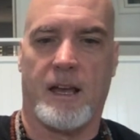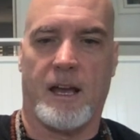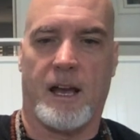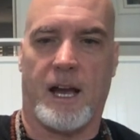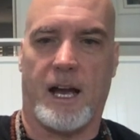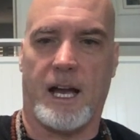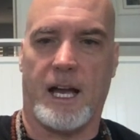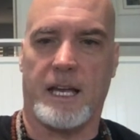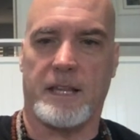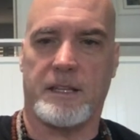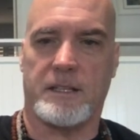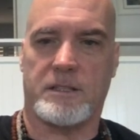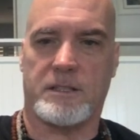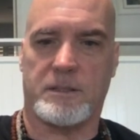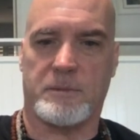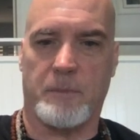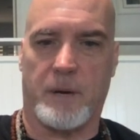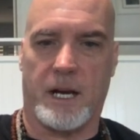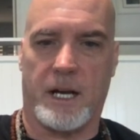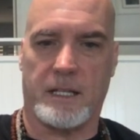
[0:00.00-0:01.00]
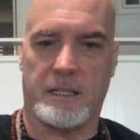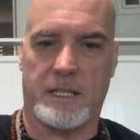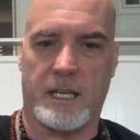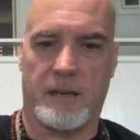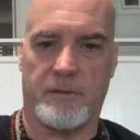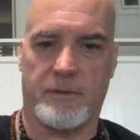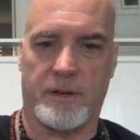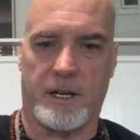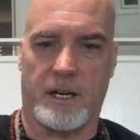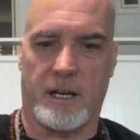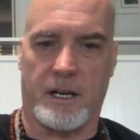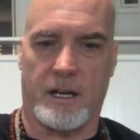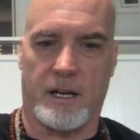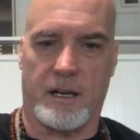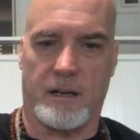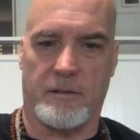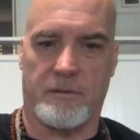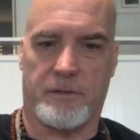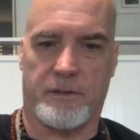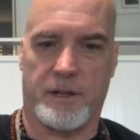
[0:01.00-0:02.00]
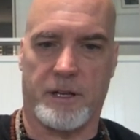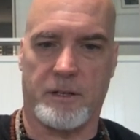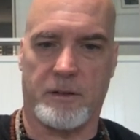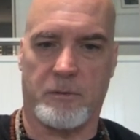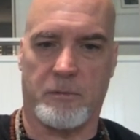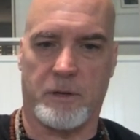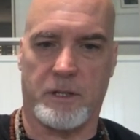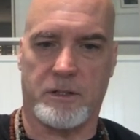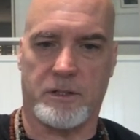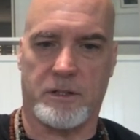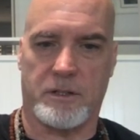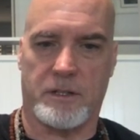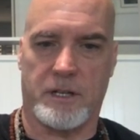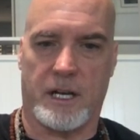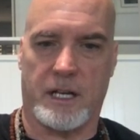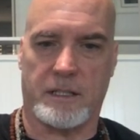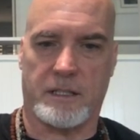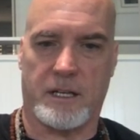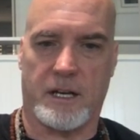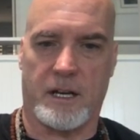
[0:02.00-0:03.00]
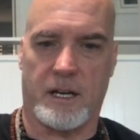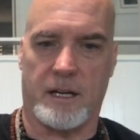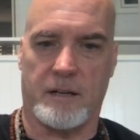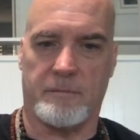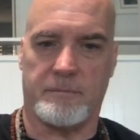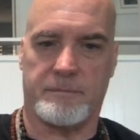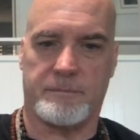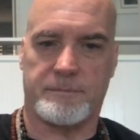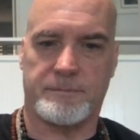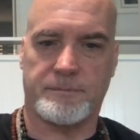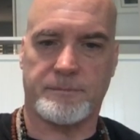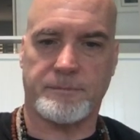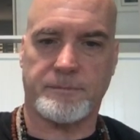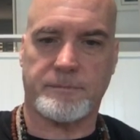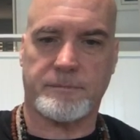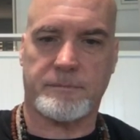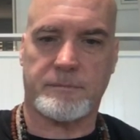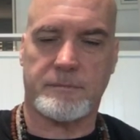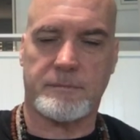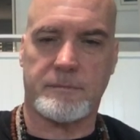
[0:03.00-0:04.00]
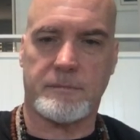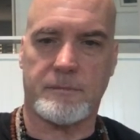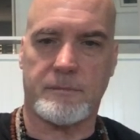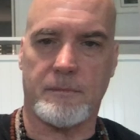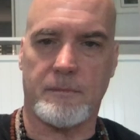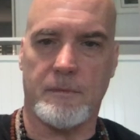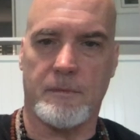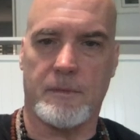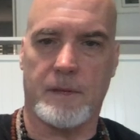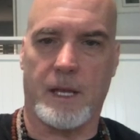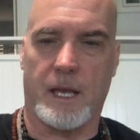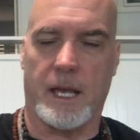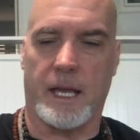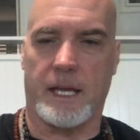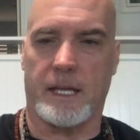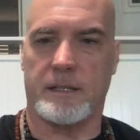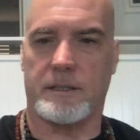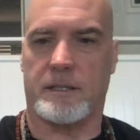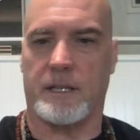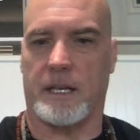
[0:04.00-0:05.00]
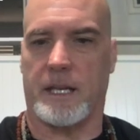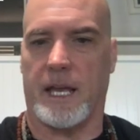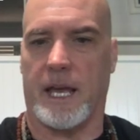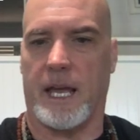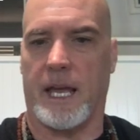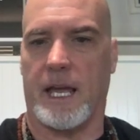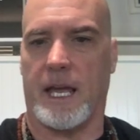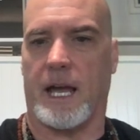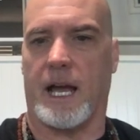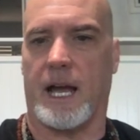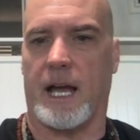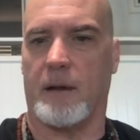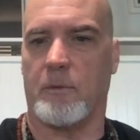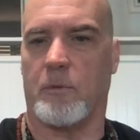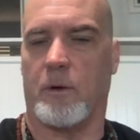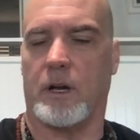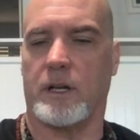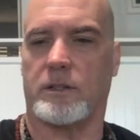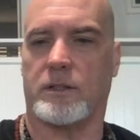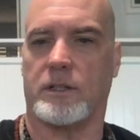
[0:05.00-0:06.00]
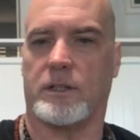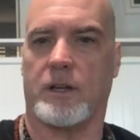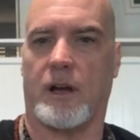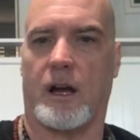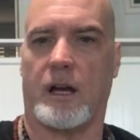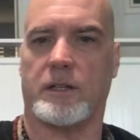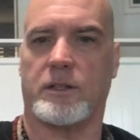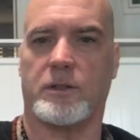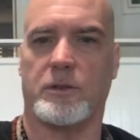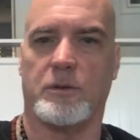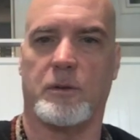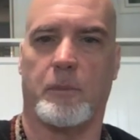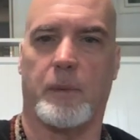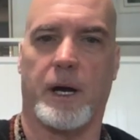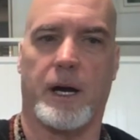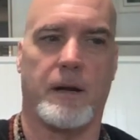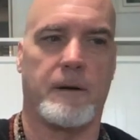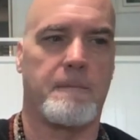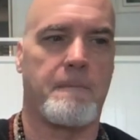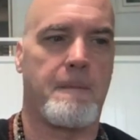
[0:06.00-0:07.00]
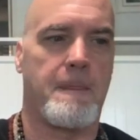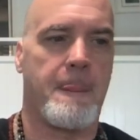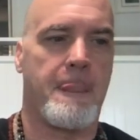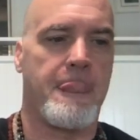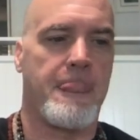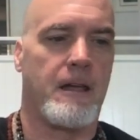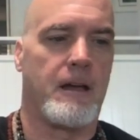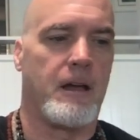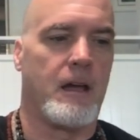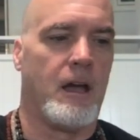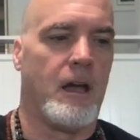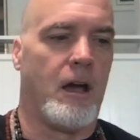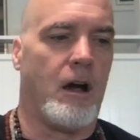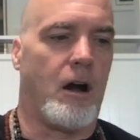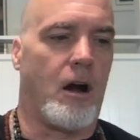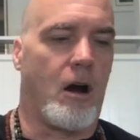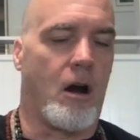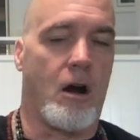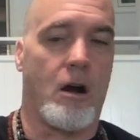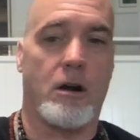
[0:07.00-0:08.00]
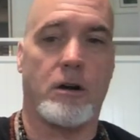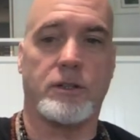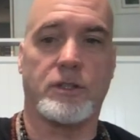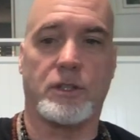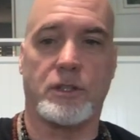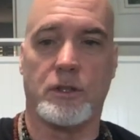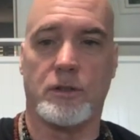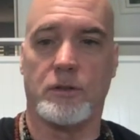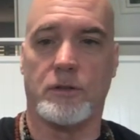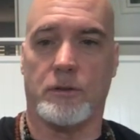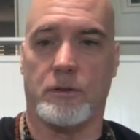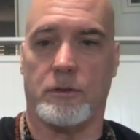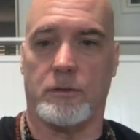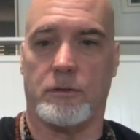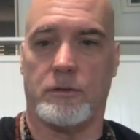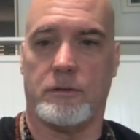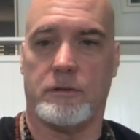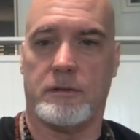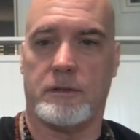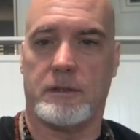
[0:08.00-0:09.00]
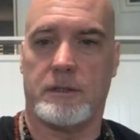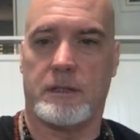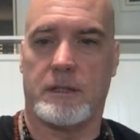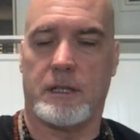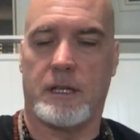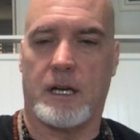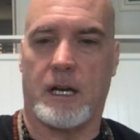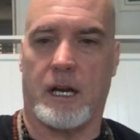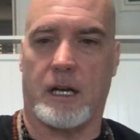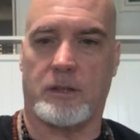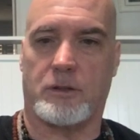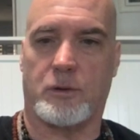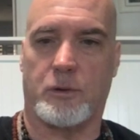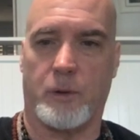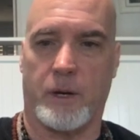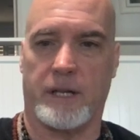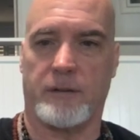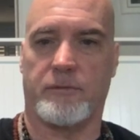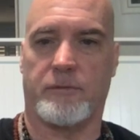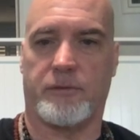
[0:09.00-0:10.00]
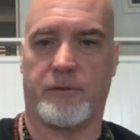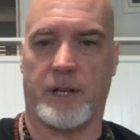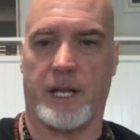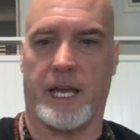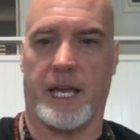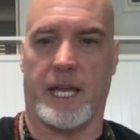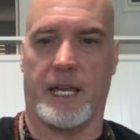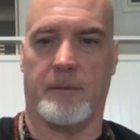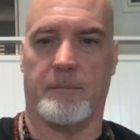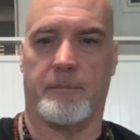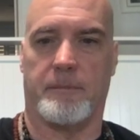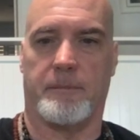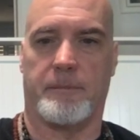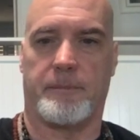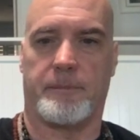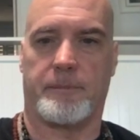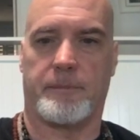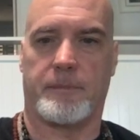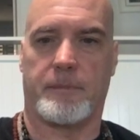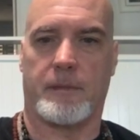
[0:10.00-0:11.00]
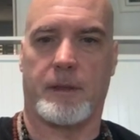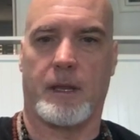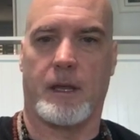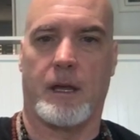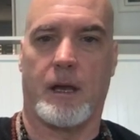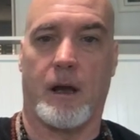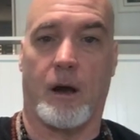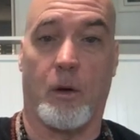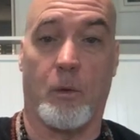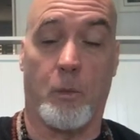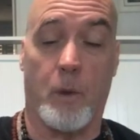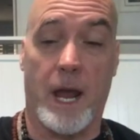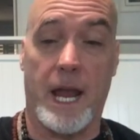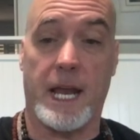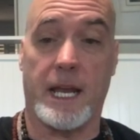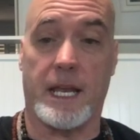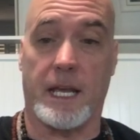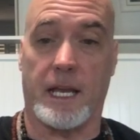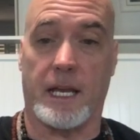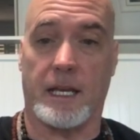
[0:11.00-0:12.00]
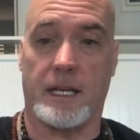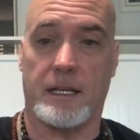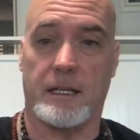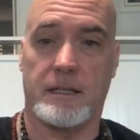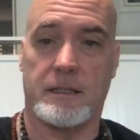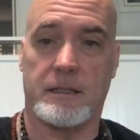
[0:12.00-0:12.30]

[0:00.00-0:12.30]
Hi, this is Mahadeva of thunderwizard.com. And today I want to talk to you about, are you a twin flame awaiting